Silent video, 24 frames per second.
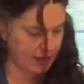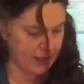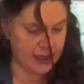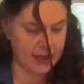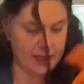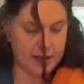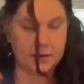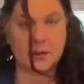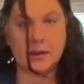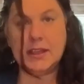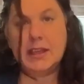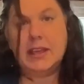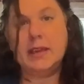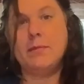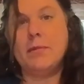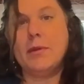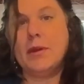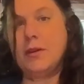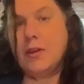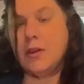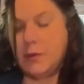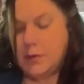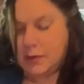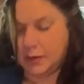and I'm going to keep
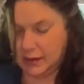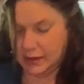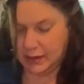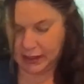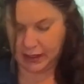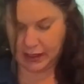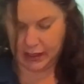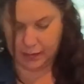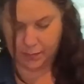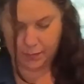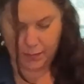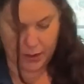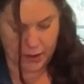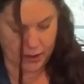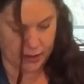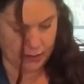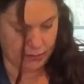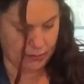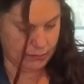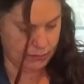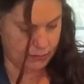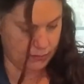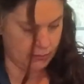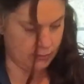on going and keep
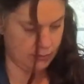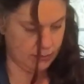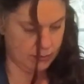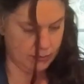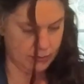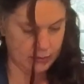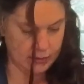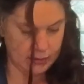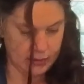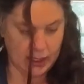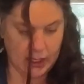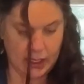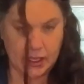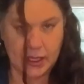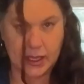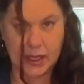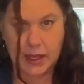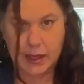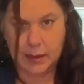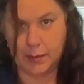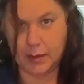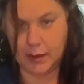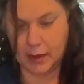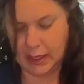on
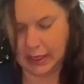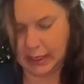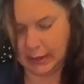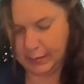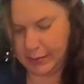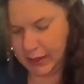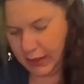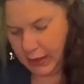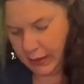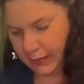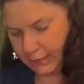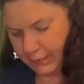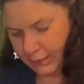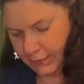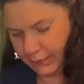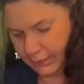keeping on.